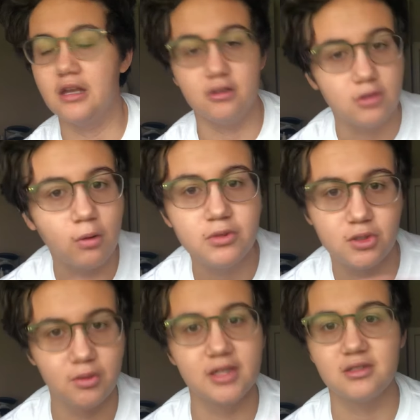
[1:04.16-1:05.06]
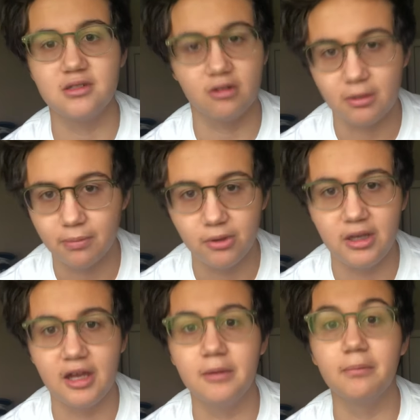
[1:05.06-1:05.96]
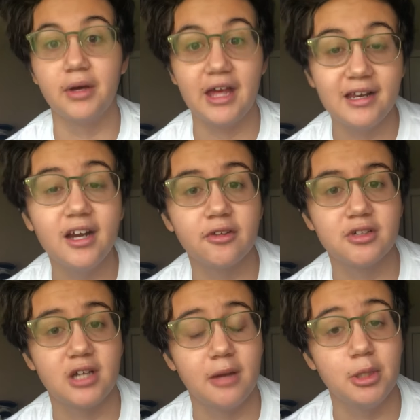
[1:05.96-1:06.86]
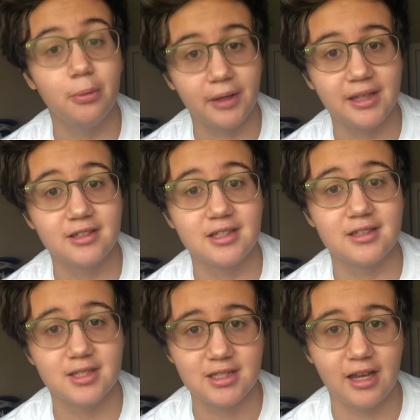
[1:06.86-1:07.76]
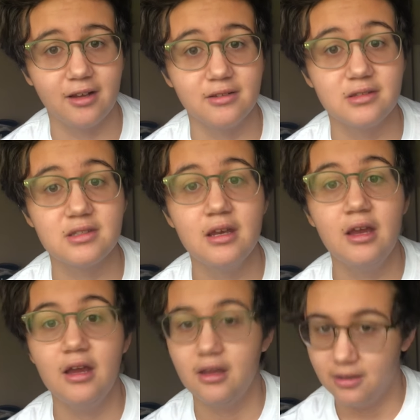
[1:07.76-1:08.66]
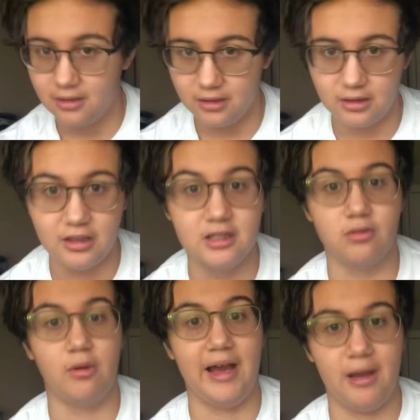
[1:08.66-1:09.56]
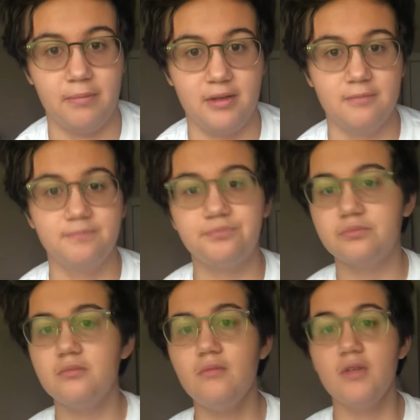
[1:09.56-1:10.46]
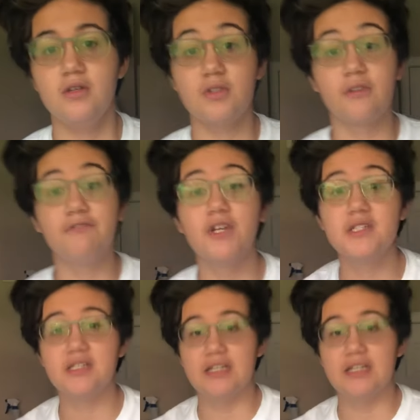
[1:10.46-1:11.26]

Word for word: and you don't do this during pregame, but any other time you play this in the stands, this will happen. So, the first